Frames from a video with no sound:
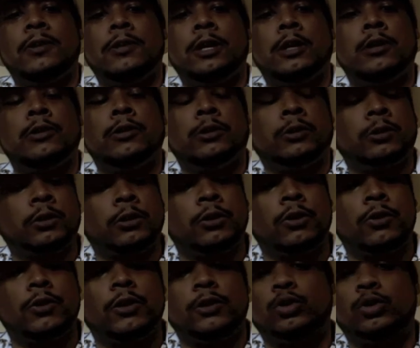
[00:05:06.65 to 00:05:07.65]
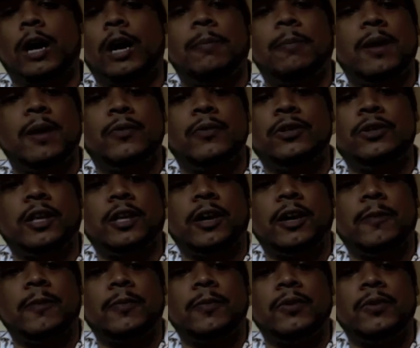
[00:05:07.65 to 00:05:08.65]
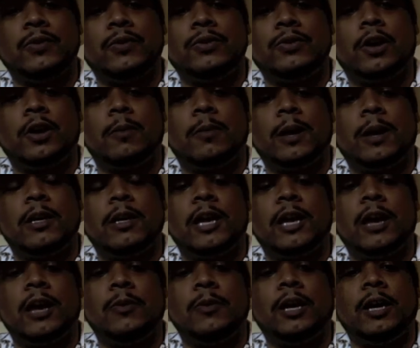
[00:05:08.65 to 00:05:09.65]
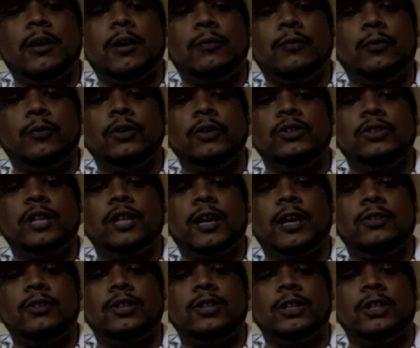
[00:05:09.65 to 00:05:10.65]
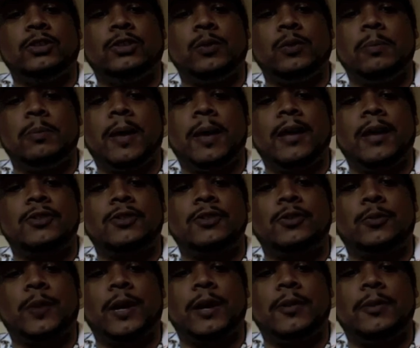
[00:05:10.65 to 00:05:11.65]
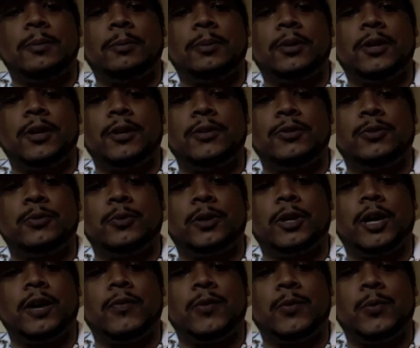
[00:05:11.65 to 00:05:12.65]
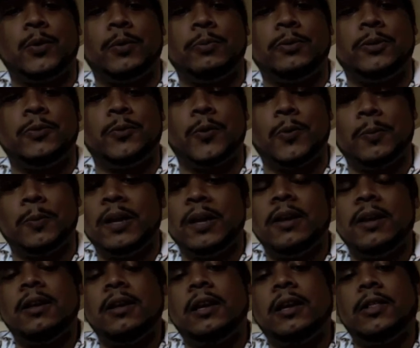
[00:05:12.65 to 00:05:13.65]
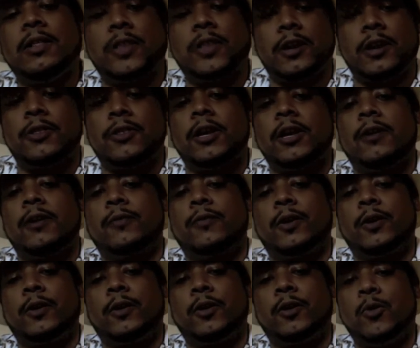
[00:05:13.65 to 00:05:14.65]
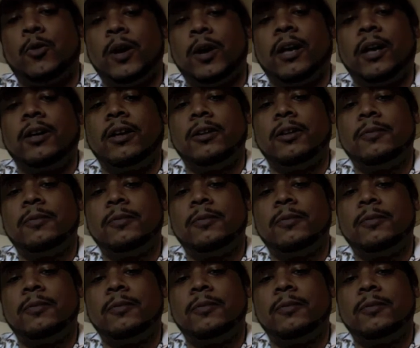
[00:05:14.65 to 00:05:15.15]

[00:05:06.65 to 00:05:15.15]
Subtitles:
They'll drop everything. If you talk about, yeah, we got a freestyle session, we passing around the blunts or whatever, whoop-de-whoop, they're there very quick.